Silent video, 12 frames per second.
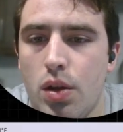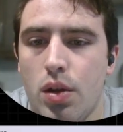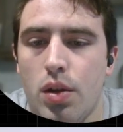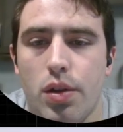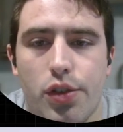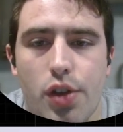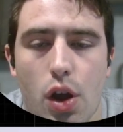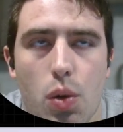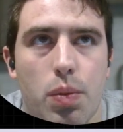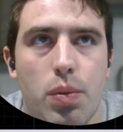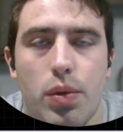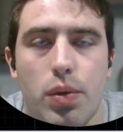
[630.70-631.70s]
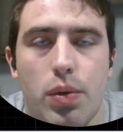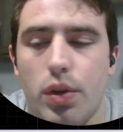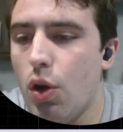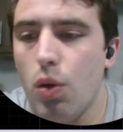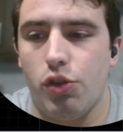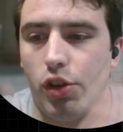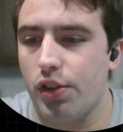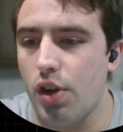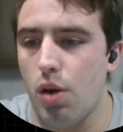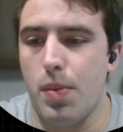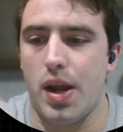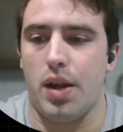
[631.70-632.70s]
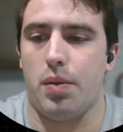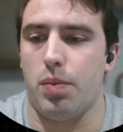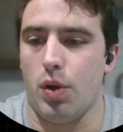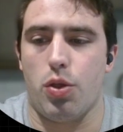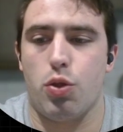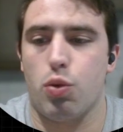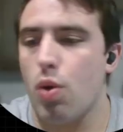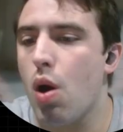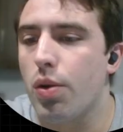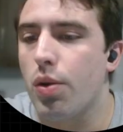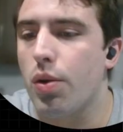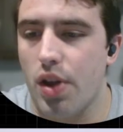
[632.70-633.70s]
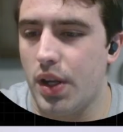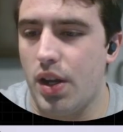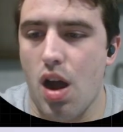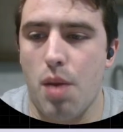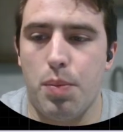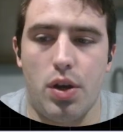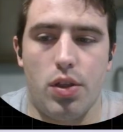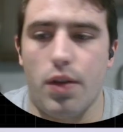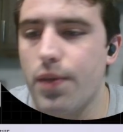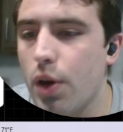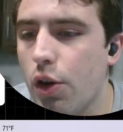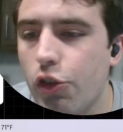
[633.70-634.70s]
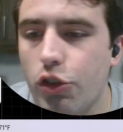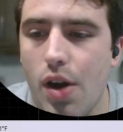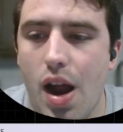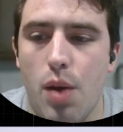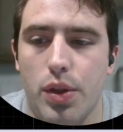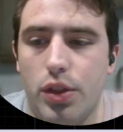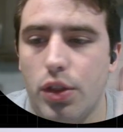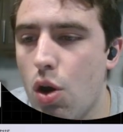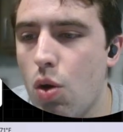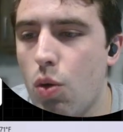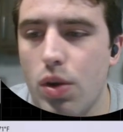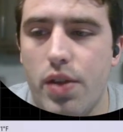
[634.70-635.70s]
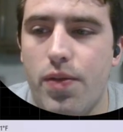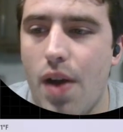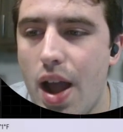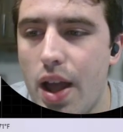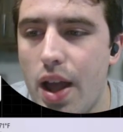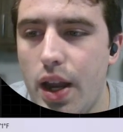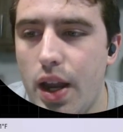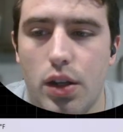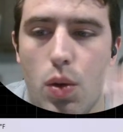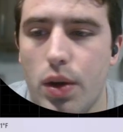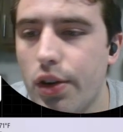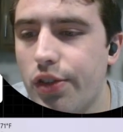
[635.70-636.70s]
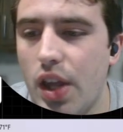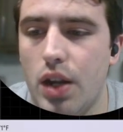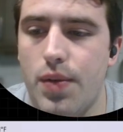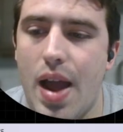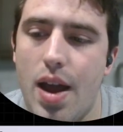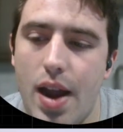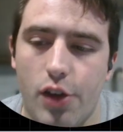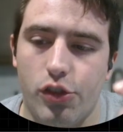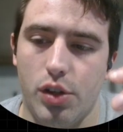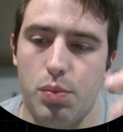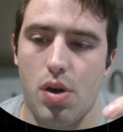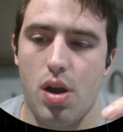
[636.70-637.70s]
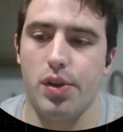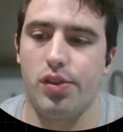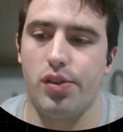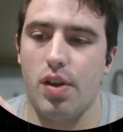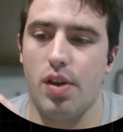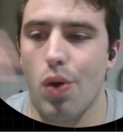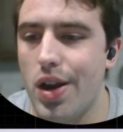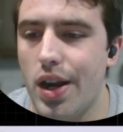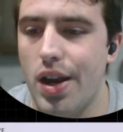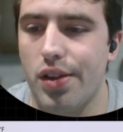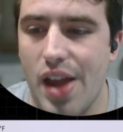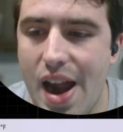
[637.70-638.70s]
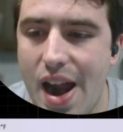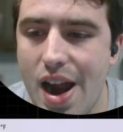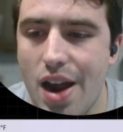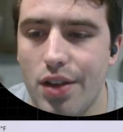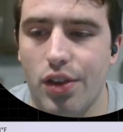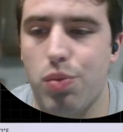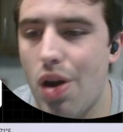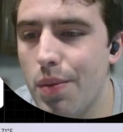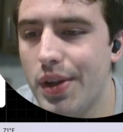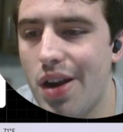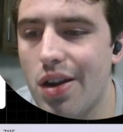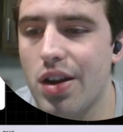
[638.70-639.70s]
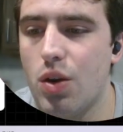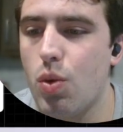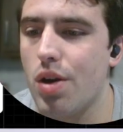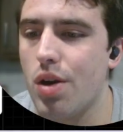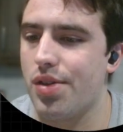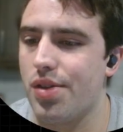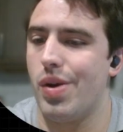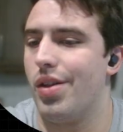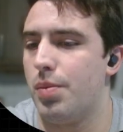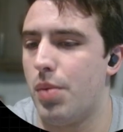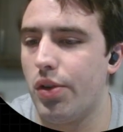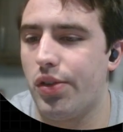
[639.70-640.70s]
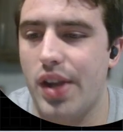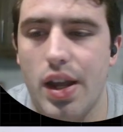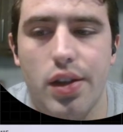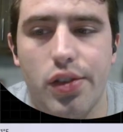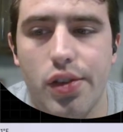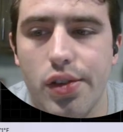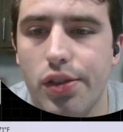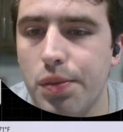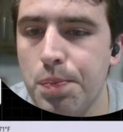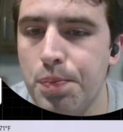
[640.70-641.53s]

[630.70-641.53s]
So don't just go throw something up and on the first try with no refining and no understanding of how to actually prompt this stuff, run it as ads. It's probably not going to work that well in most cases.